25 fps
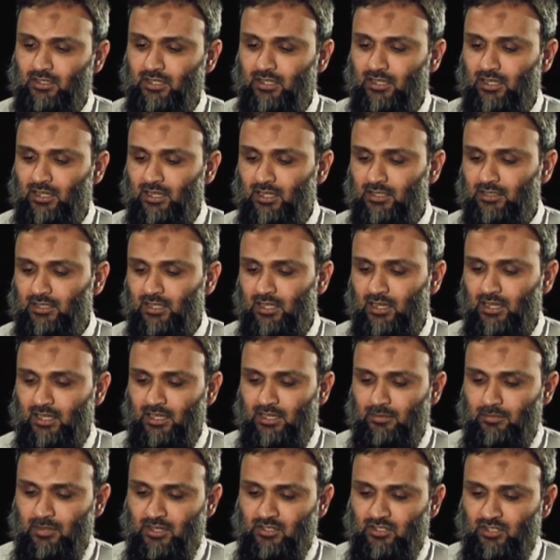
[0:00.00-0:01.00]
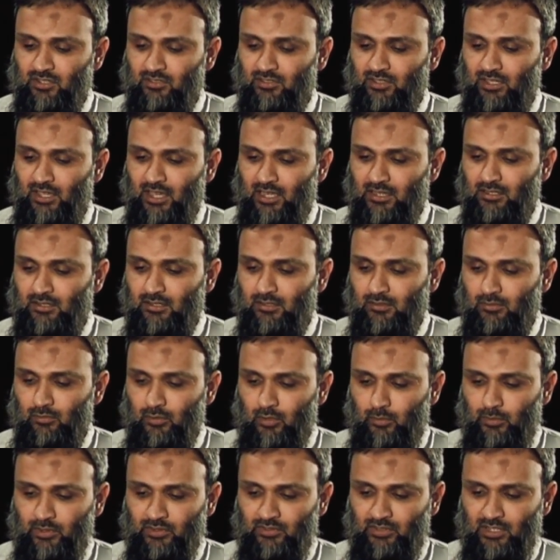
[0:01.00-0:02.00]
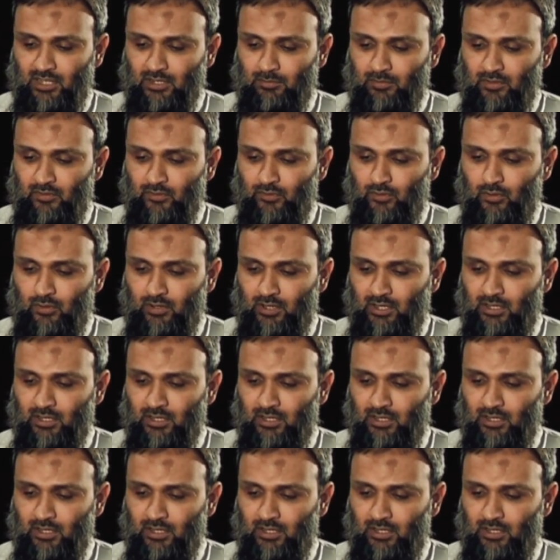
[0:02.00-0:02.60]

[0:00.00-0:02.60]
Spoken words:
then Allah Ta'ala, He mentions again what we said before